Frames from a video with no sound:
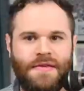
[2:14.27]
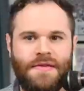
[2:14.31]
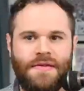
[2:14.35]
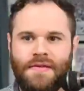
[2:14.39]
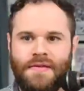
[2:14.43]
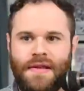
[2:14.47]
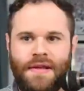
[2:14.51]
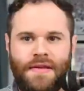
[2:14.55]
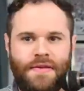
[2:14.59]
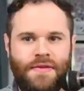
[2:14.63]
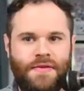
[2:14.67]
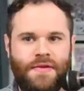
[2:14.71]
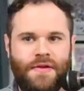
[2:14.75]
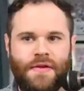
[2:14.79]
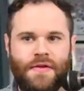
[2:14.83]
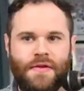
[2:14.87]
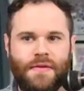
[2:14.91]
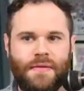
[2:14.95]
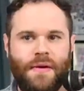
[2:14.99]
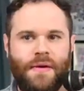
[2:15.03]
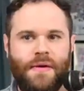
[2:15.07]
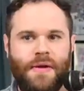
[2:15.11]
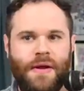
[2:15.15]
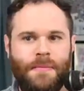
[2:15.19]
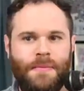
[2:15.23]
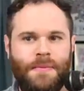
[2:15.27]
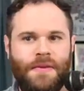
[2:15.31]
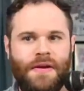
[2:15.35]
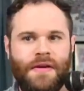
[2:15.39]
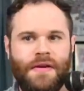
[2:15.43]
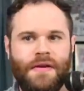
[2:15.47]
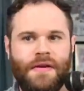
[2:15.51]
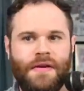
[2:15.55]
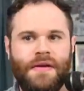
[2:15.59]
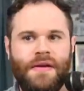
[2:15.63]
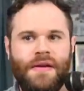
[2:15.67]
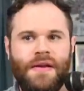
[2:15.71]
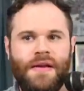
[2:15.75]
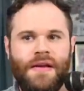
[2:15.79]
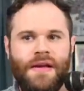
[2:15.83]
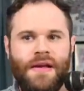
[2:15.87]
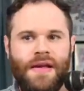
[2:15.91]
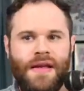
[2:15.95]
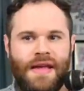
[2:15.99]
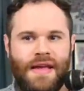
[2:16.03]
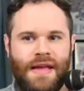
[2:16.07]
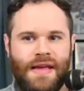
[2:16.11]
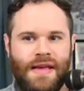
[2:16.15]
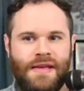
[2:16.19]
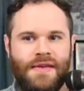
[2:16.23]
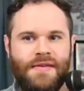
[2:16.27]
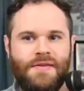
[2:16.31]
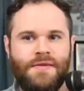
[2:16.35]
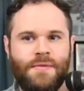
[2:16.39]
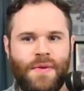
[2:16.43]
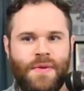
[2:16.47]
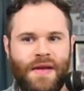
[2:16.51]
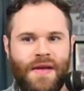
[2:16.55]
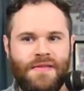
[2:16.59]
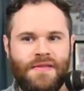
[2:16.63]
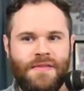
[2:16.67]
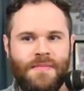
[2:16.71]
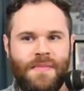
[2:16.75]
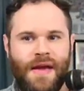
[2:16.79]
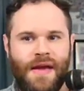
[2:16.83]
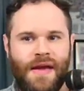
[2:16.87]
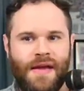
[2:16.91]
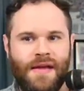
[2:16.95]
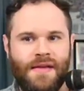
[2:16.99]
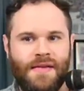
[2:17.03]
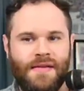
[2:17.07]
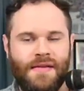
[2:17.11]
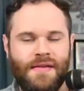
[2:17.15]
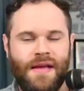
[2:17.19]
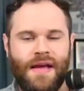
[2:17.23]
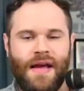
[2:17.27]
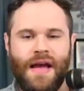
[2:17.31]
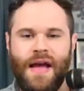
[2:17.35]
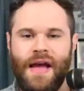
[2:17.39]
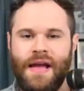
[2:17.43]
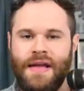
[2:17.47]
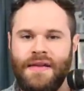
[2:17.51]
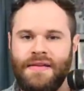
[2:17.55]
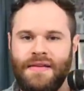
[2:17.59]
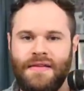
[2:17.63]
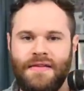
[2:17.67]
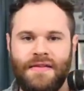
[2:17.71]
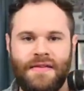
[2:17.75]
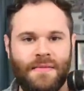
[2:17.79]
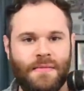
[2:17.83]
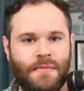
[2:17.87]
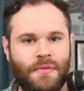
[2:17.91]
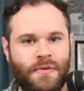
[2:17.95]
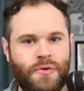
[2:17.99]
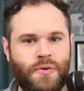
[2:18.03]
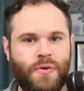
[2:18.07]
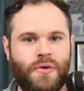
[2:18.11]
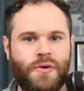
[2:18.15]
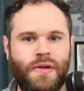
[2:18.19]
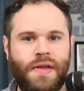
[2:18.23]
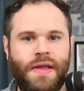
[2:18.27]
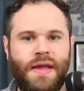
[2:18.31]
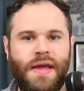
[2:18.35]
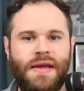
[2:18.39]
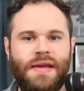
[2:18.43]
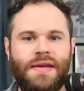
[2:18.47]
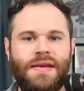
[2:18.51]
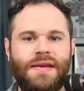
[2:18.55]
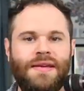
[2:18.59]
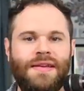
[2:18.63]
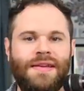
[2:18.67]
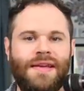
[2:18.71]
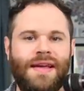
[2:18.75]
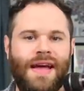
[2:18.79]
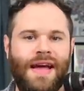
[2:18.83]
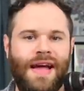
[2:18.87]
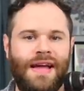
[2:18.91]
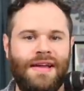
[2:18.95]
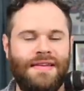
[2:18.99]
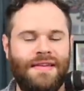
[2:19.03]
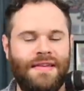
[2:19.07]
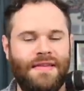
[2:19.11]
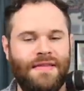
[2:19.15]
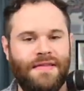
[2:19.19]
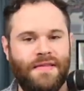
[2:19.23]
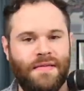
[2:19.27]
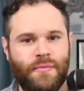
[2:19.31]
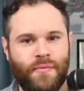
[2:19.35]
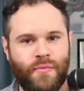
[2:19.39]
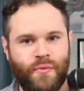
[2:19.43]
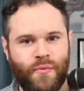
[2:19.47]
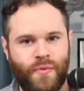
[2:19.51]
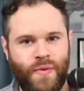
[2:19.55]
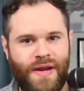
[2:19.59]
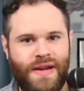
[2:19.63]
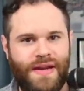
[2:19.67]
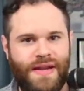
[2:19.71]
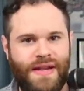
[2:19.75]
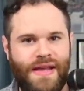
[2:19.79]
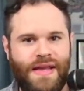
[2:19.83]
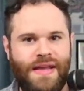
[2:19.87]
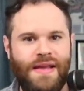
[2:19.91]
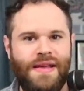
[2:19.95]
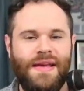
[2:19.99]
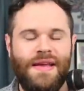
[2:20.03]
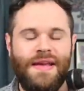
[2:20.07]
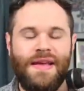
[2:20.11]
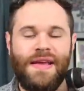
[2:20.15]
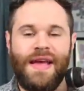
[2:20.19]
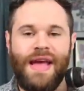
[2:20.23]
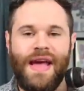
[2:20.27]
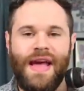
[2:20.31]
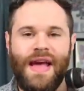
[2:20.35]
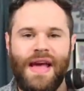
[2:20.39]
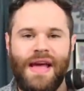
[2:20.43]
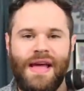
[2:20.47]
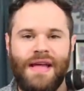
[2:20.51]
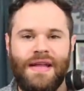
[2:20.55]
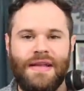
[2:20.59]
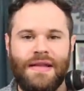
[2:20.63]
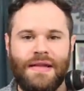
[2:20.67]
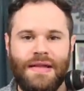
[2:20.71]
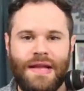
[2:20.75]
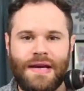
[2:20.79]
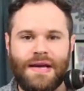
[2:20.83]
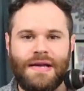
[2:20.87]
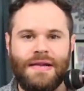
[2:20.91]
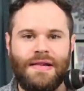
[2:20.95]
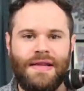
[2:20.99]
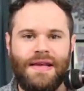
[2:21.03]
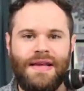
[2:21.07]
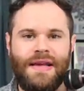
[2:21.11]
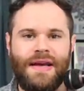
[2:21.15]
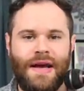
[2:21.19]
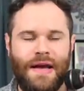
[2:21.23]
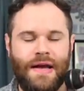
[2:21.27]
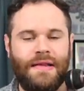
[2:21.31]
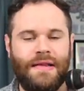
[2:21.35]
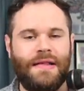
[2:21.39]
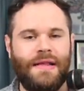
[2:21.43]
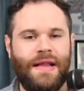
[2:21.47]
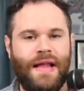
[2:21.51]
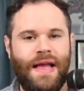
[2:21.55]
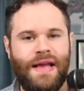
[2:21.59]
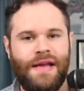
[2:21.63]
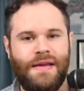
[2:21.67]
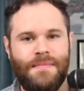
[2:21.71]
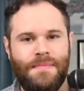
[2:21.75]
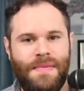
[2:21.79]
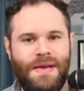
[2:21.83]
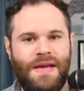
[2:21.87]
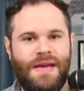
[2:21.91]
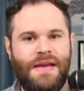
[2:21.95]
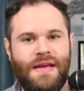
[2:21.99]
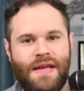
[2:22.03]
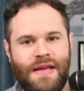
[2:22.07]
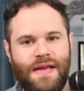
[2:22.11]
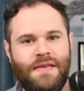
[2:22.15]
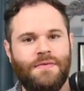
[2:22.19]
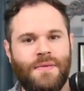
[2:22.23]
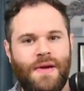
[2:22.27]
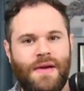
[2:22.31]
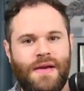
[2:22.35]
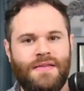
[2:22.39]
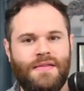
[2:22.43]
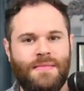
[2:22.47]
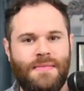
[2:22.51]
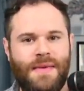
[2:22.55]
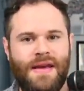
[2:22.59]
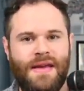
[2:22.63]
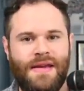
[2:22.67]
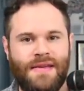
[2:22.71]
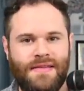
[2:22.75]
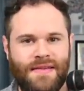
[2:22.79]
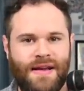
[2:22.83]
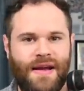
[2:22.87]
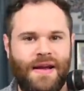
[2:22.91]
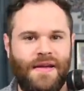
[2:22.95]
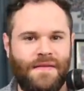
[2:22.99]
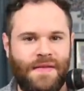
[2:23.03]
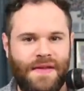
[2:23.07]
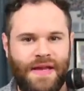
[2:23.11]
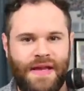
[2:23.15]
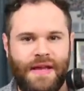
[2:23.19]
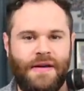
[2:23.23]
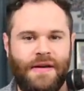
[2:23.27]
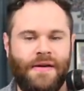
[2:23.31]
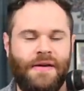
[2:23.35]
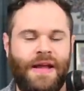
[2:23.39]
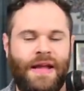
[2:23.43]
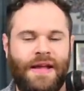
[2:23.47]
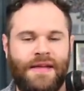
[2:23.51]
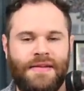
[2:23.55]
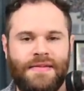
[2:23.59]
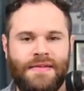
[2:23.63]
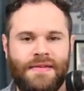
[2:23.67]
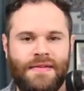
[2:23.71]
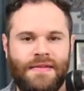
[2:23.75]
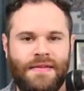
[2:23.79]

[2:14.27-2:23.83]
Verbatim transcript: Let's just throw it up here, his resume. I did some Googling, I did some reading, and luckily, unlike me, his resume is on the internet.